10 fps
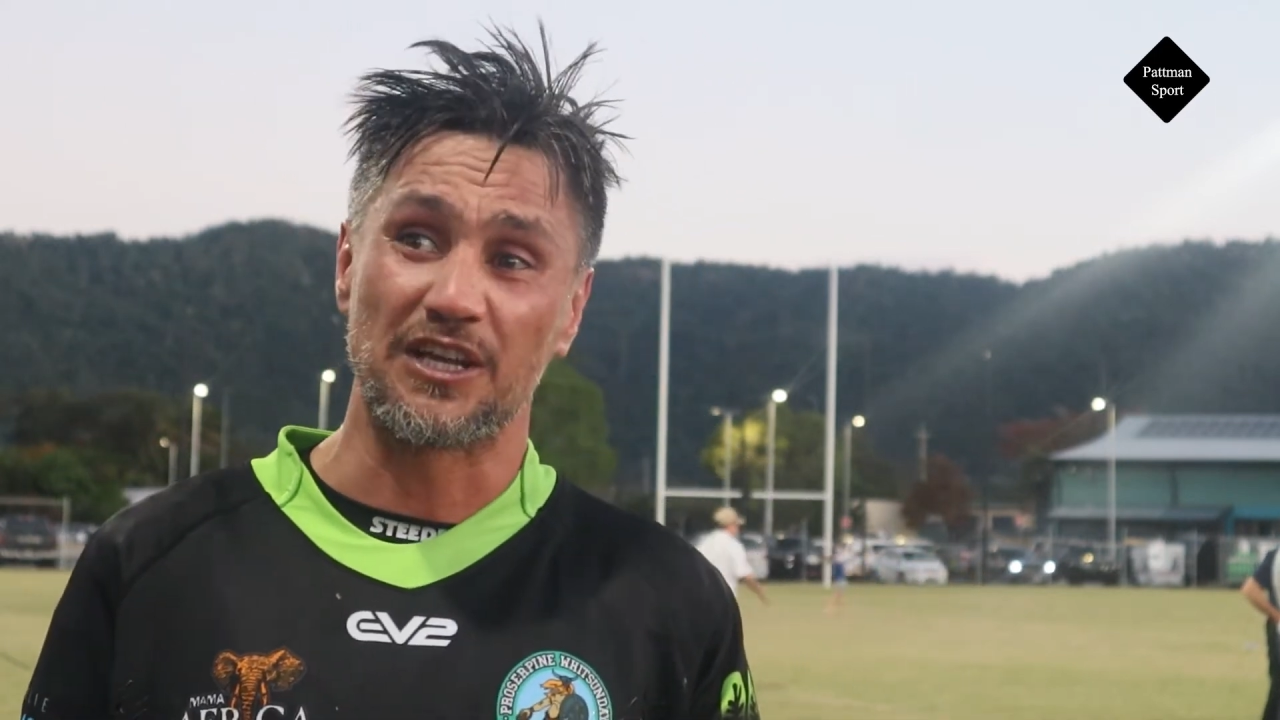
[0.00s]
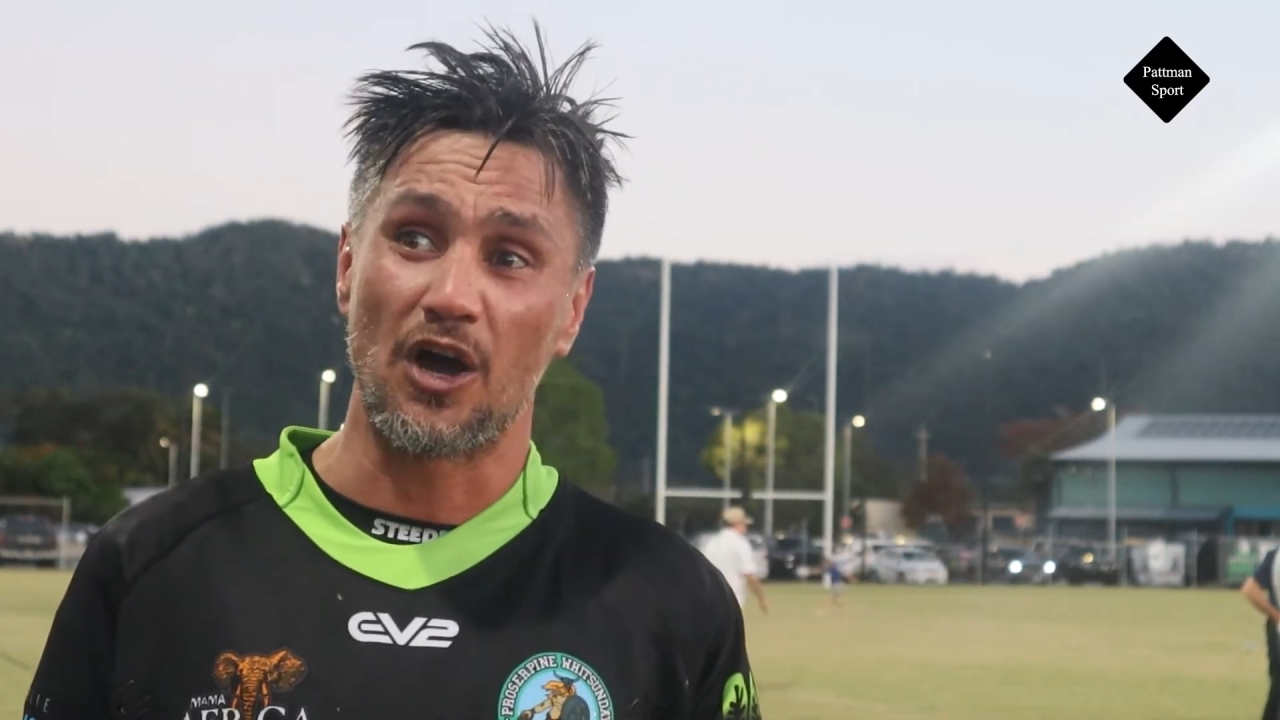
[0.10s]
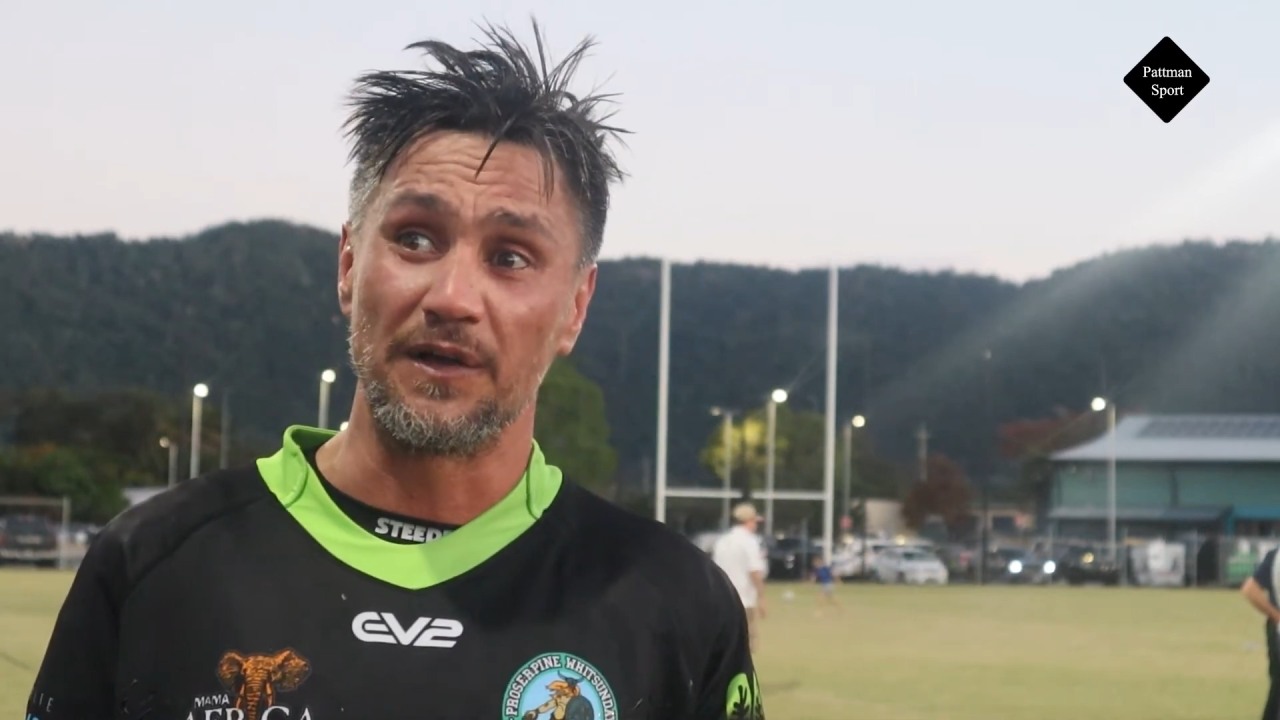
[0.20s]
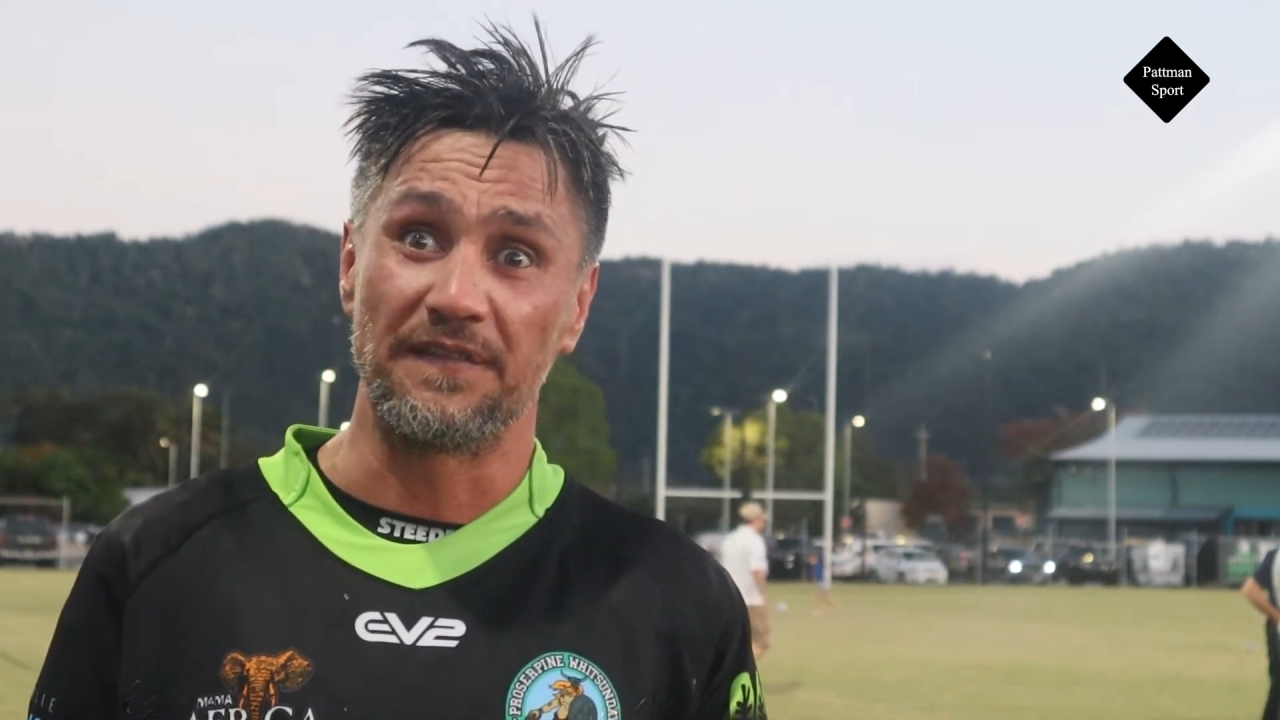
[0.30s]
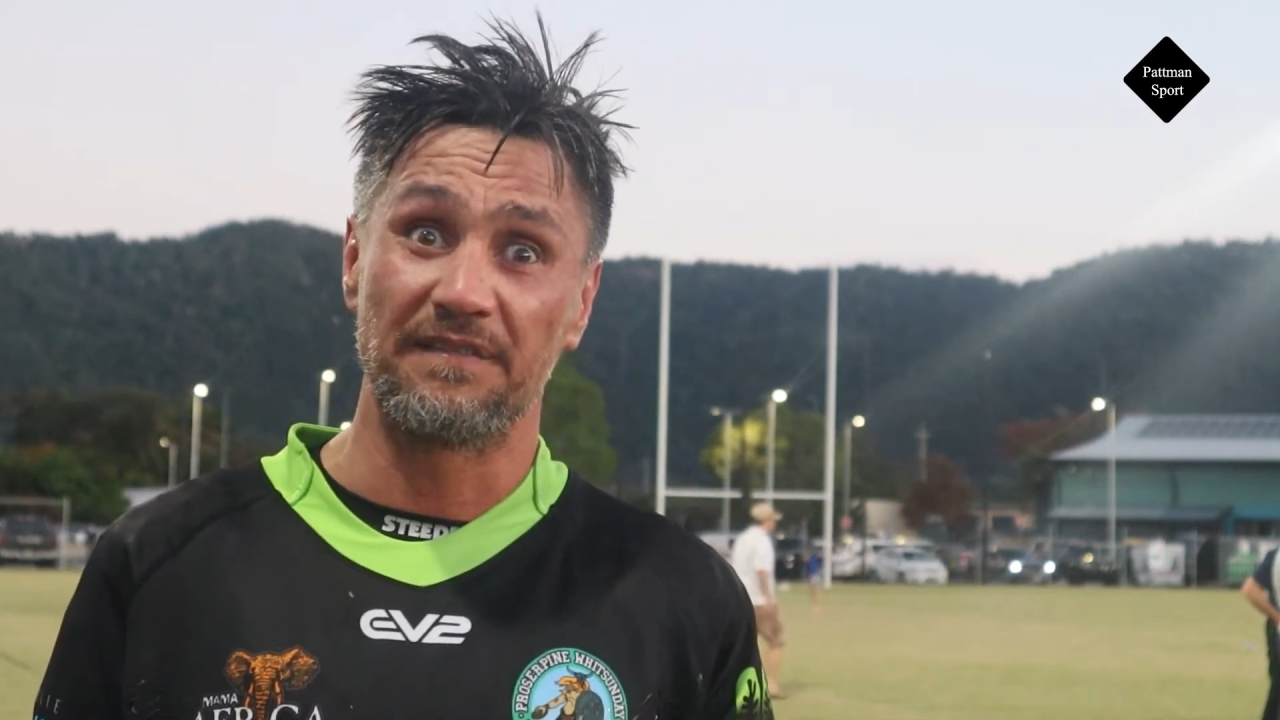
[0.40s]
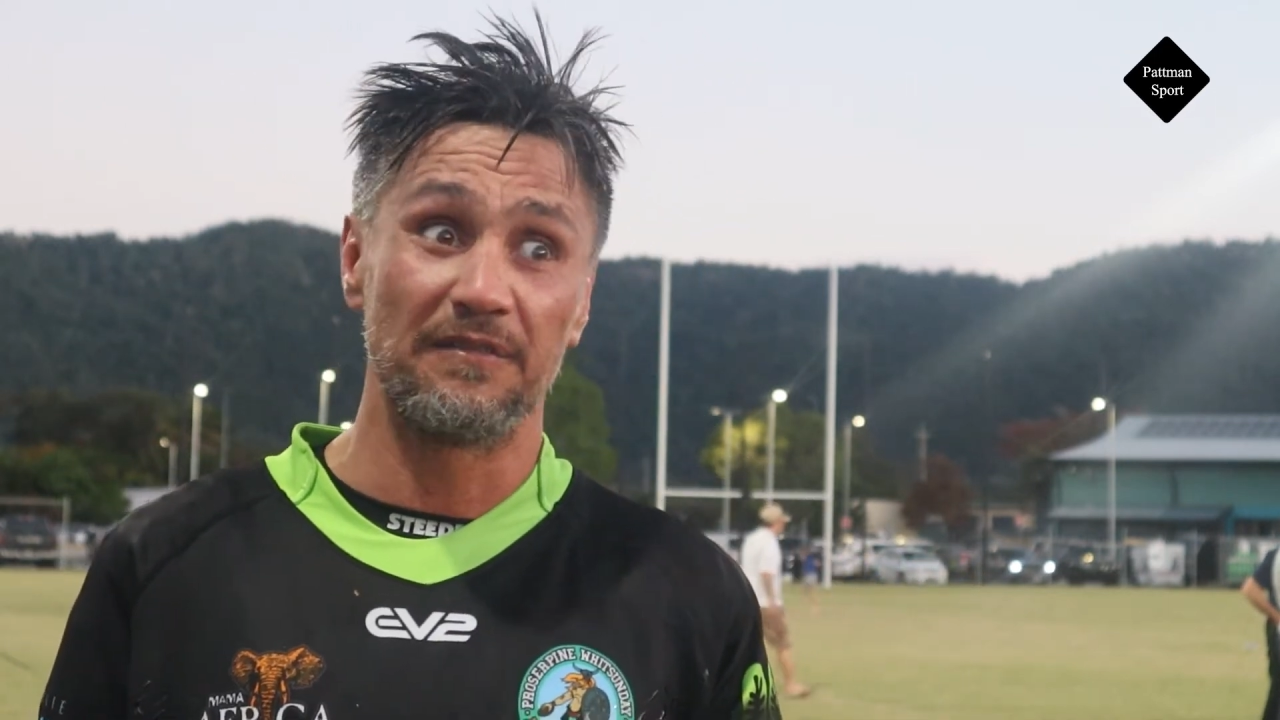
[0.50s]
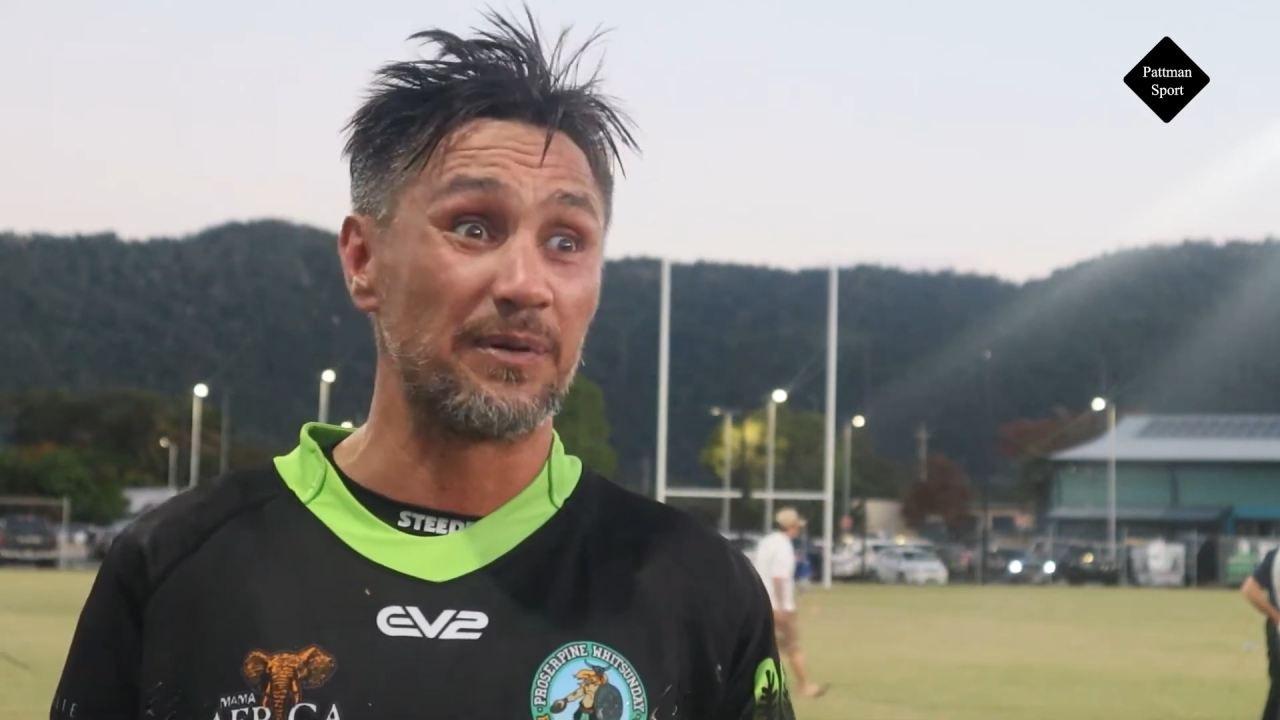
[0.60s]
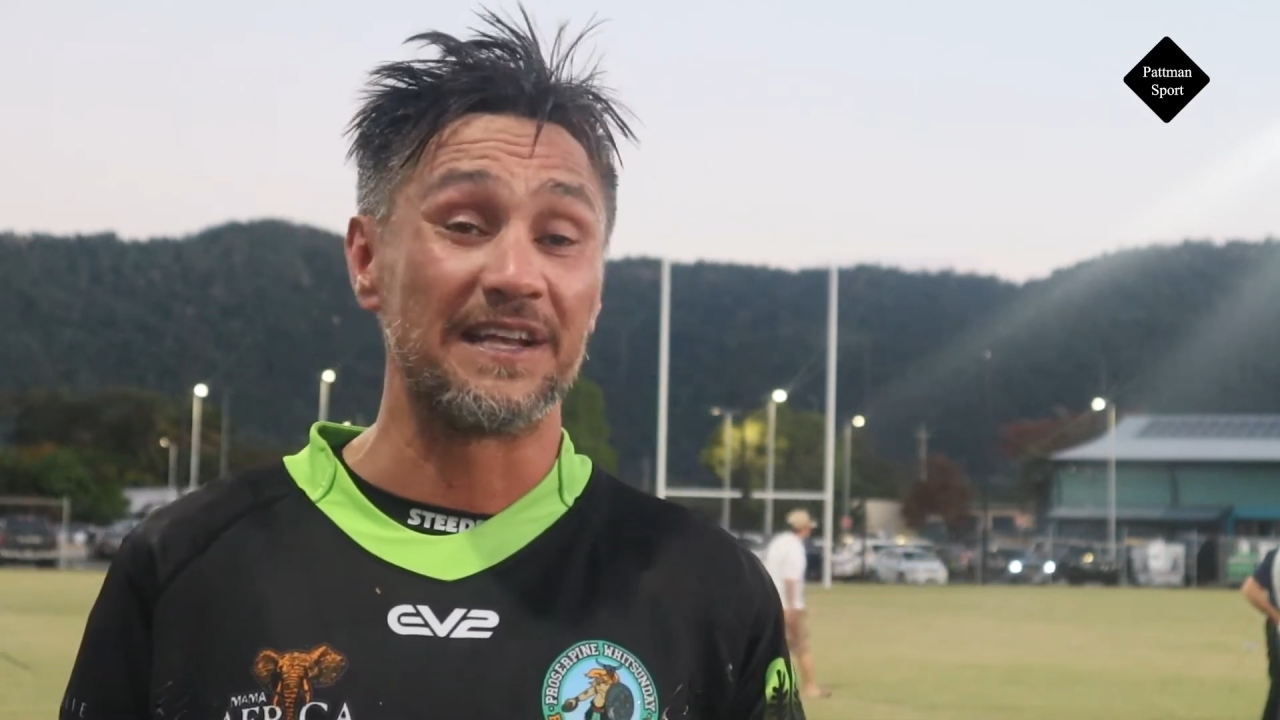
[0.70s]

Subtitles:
going,